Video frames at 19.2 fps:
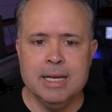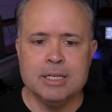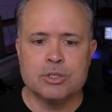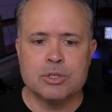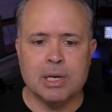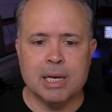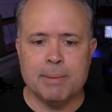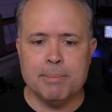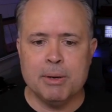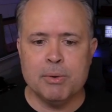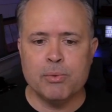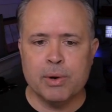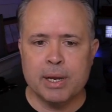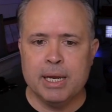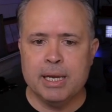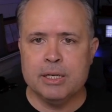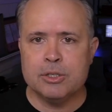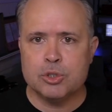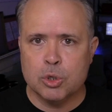So let me
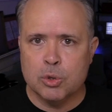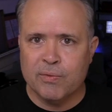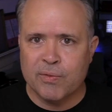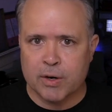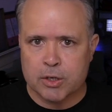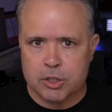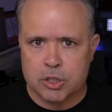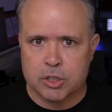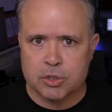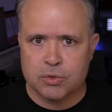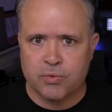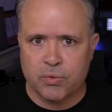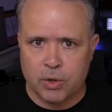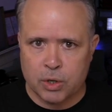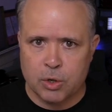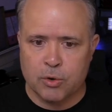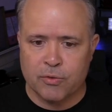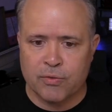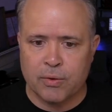read two verses for
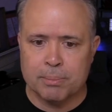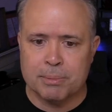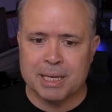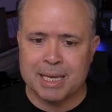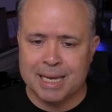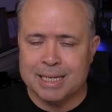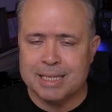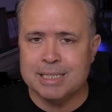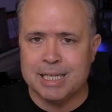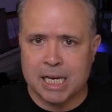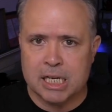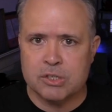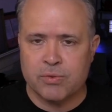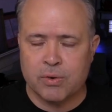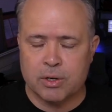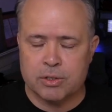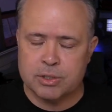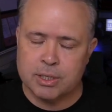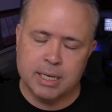you from the King James
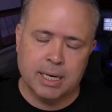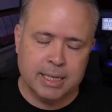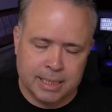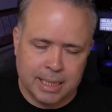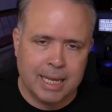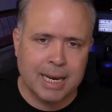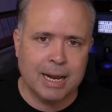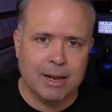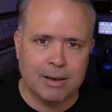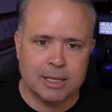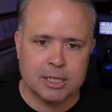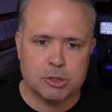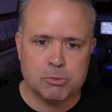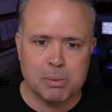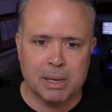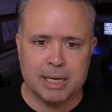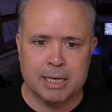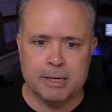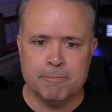version and then I'll
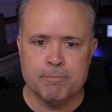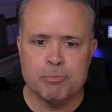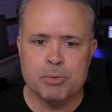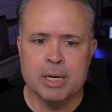explain it.